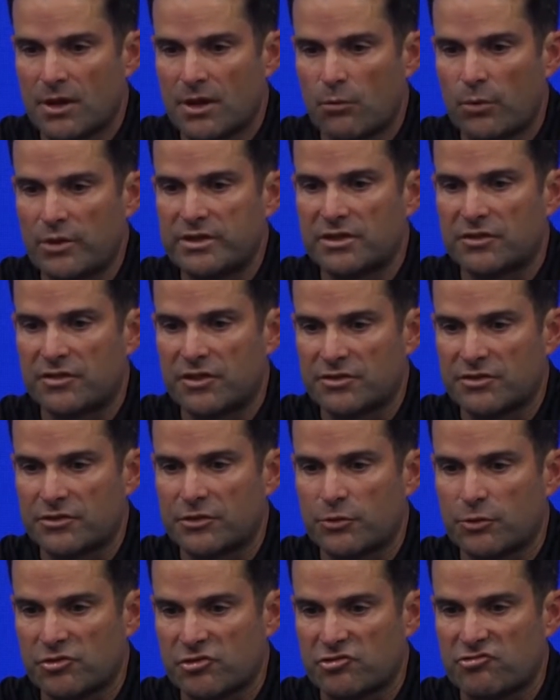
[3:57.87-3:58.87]
we did think that
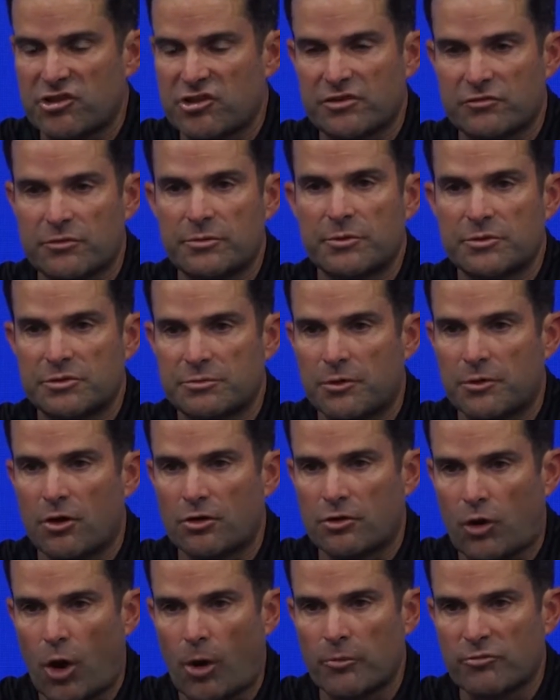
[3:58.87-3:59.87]
there was a chance for him to put the ball
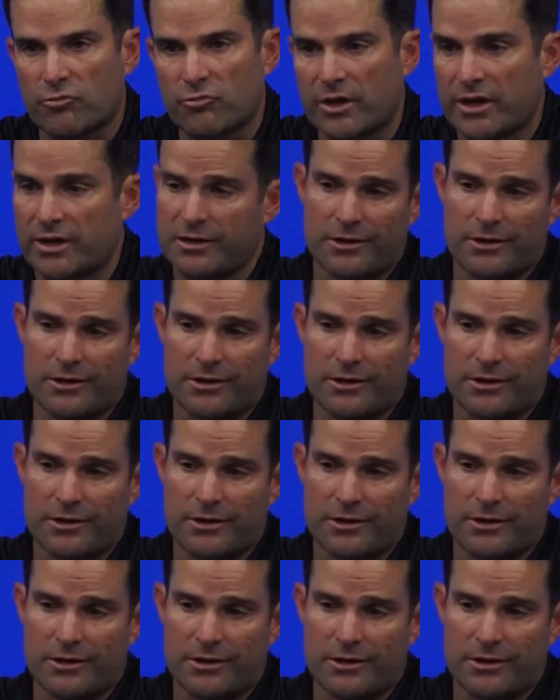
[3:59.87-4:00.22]
in harm's way.